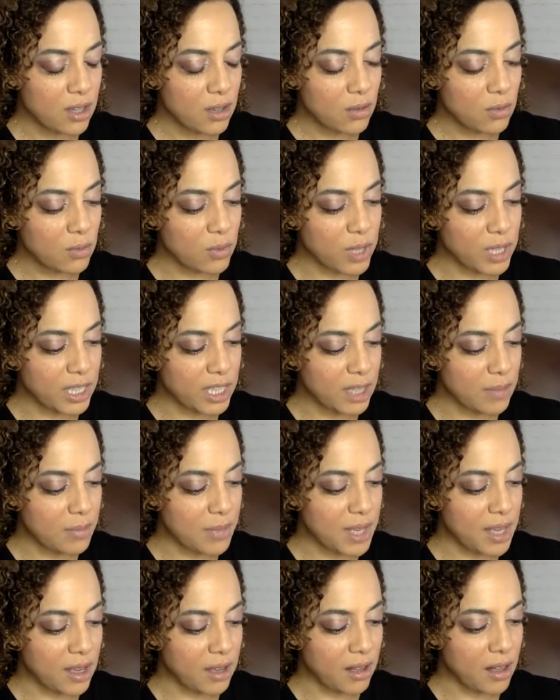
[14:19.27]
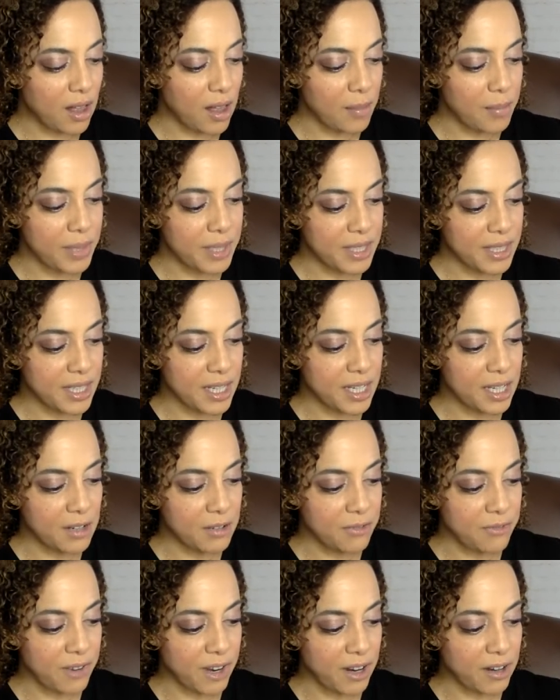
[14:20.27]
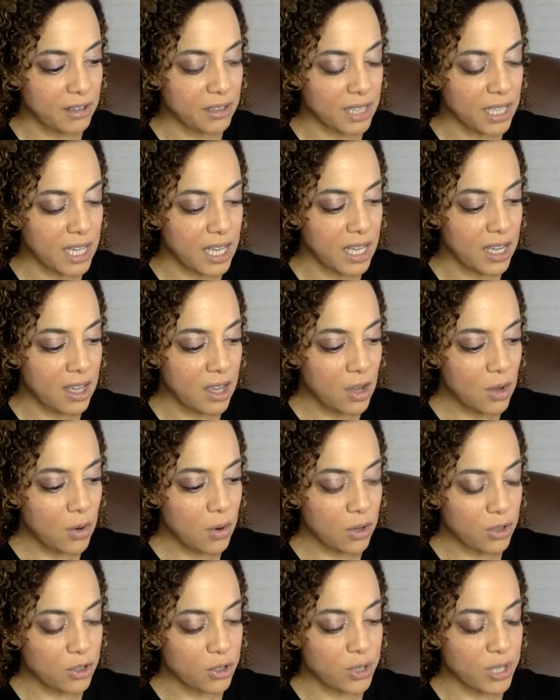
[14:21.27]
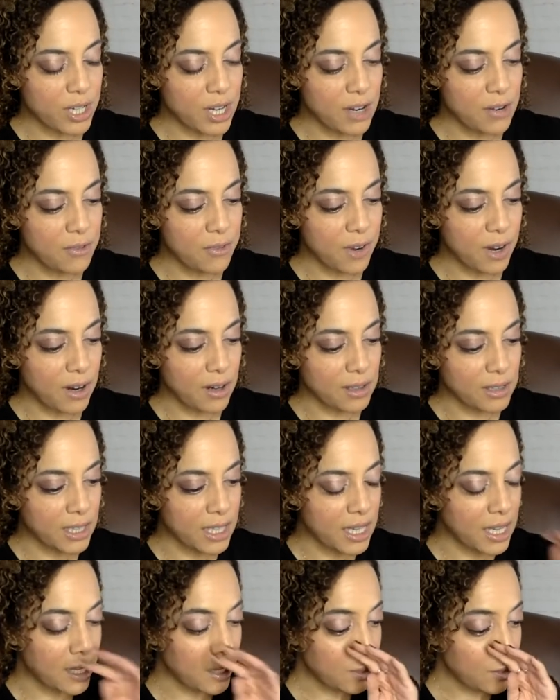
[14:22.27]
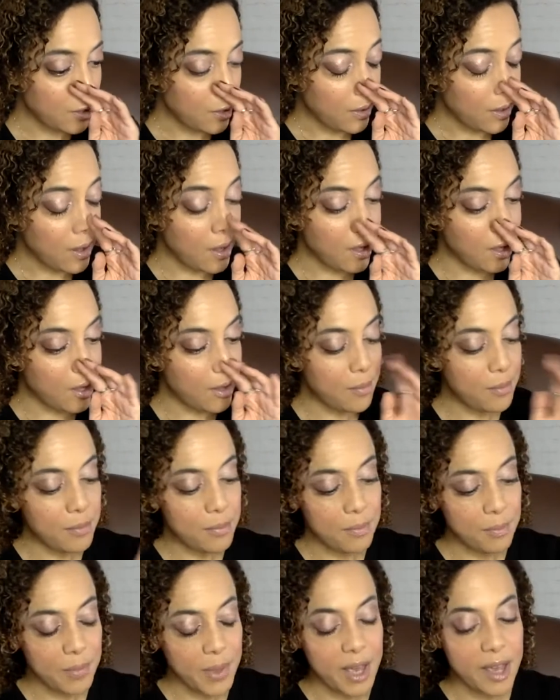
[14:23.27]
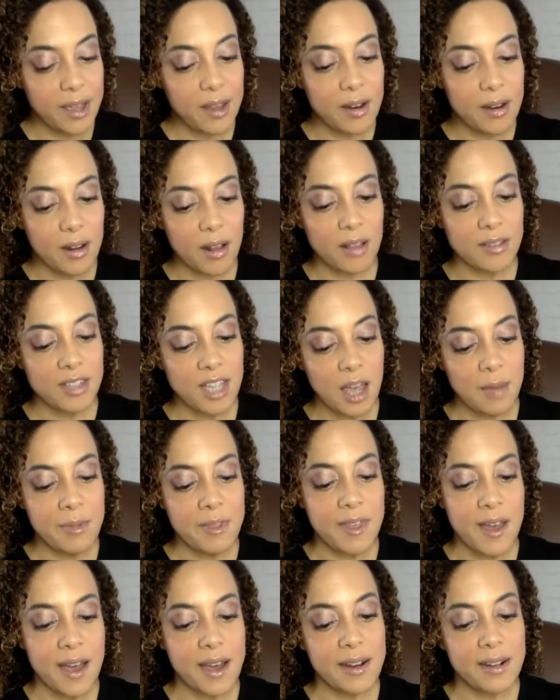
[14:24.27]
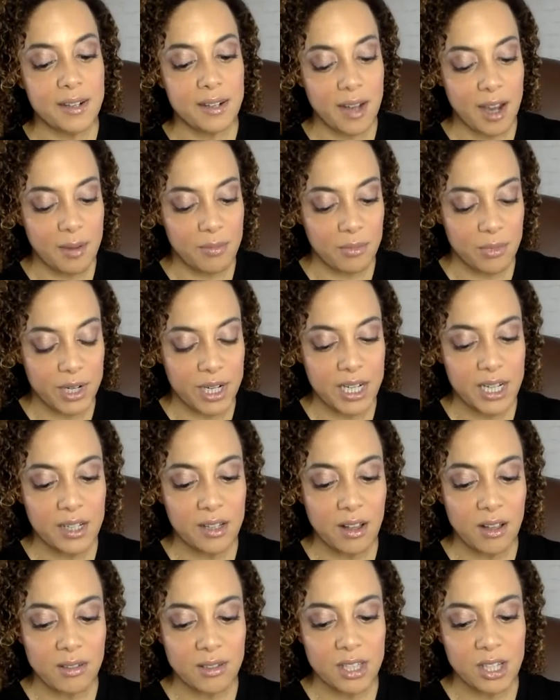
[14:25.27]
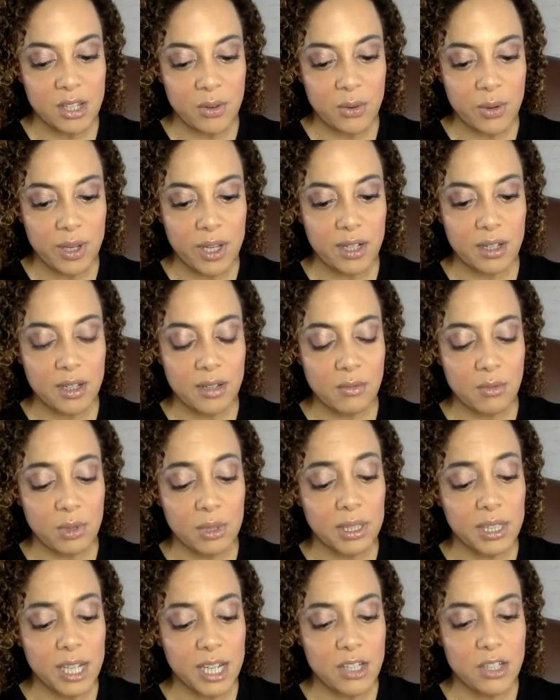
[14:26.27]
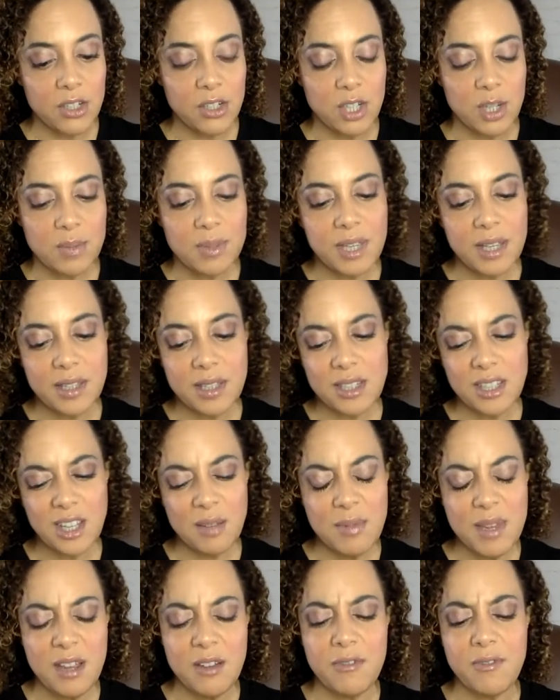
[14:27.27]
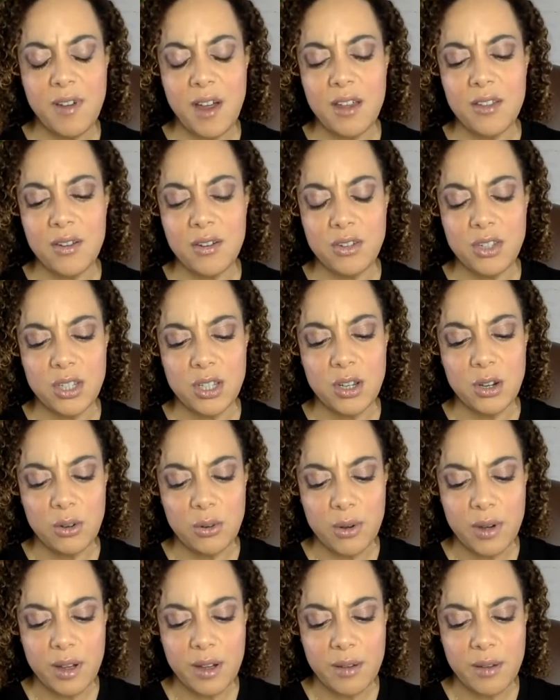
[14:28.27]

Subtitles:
really being compensated fairly or treated fairly. But on top of that, I'm reading also in the relationship sense, this could be a father too,